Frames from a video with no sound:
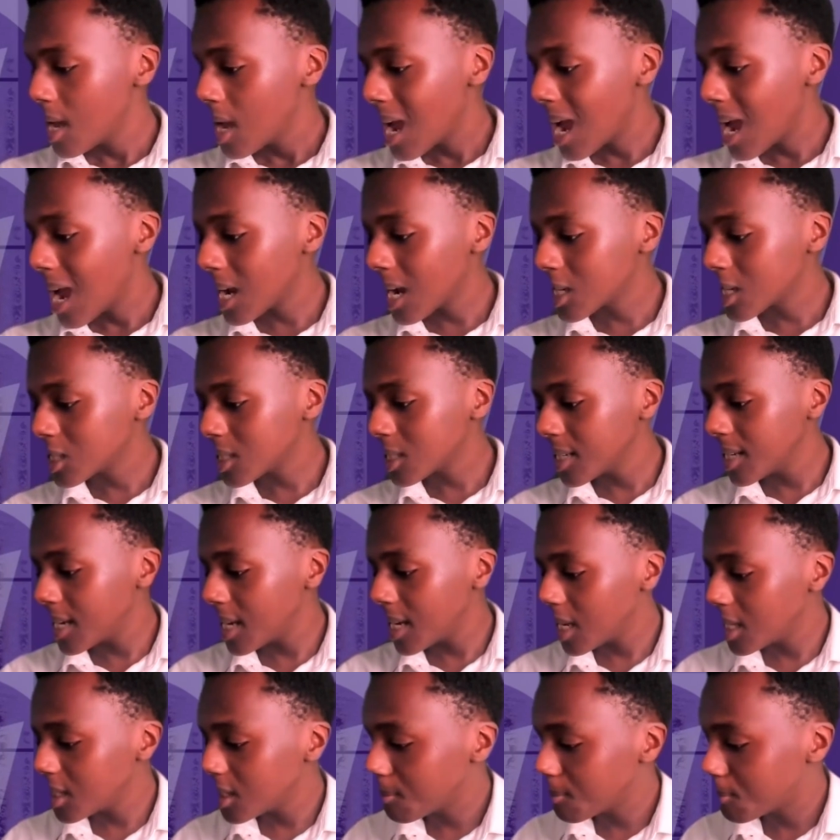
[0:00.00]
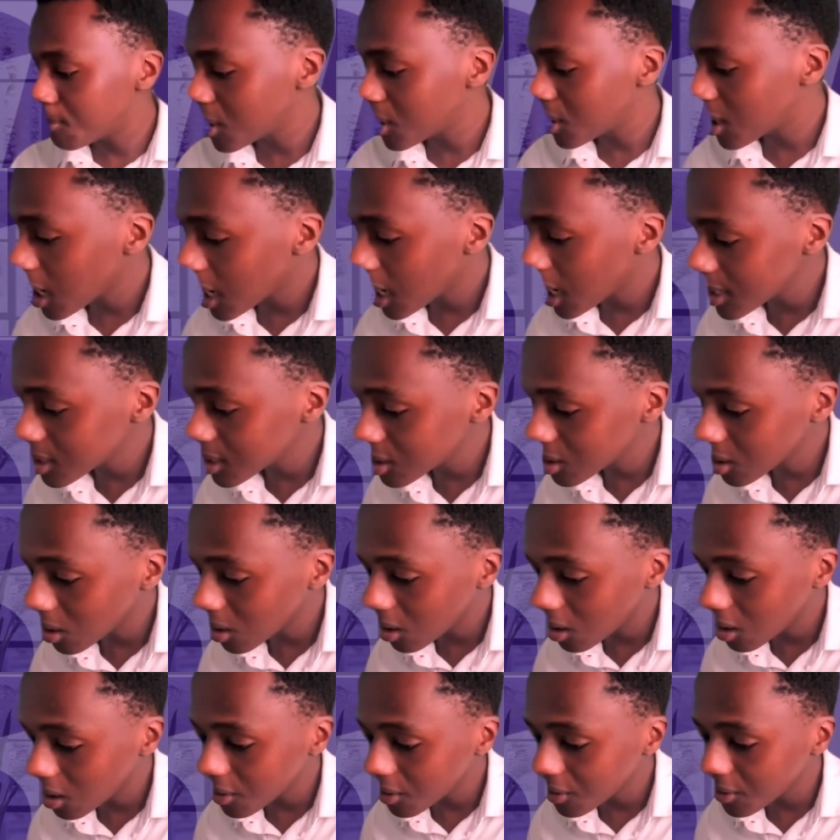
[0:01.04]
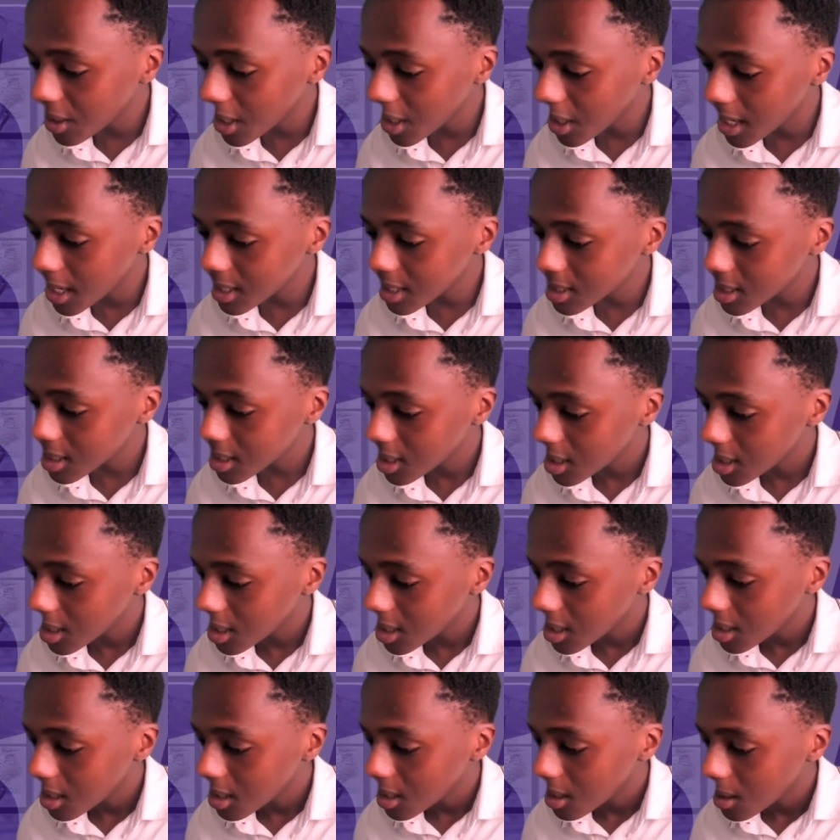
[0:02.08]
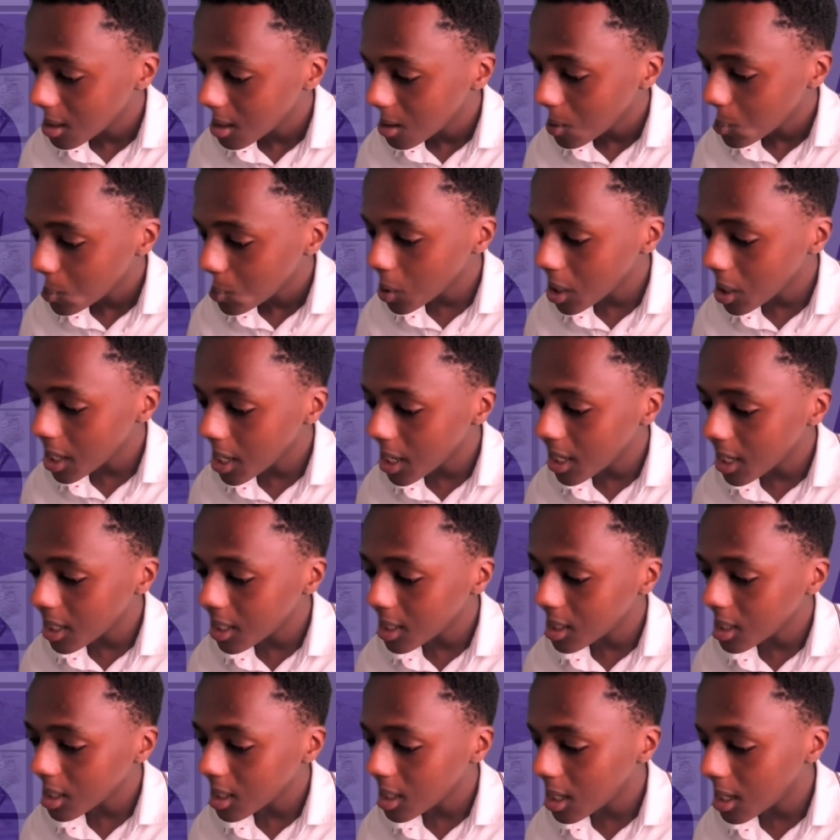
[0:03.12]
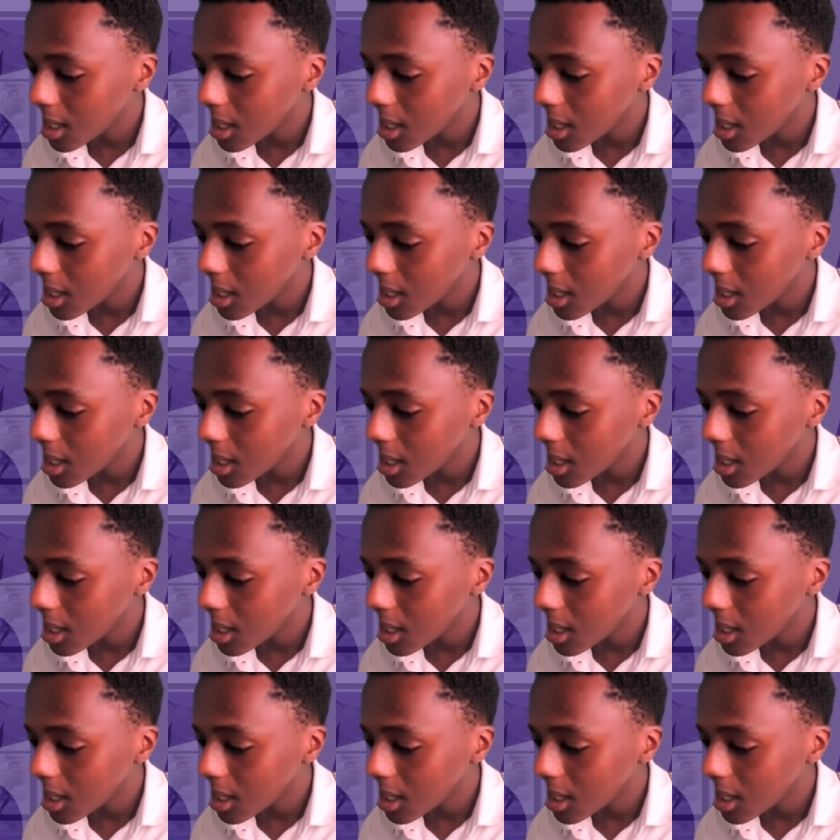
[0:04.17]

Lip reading: actually in the book I saw that when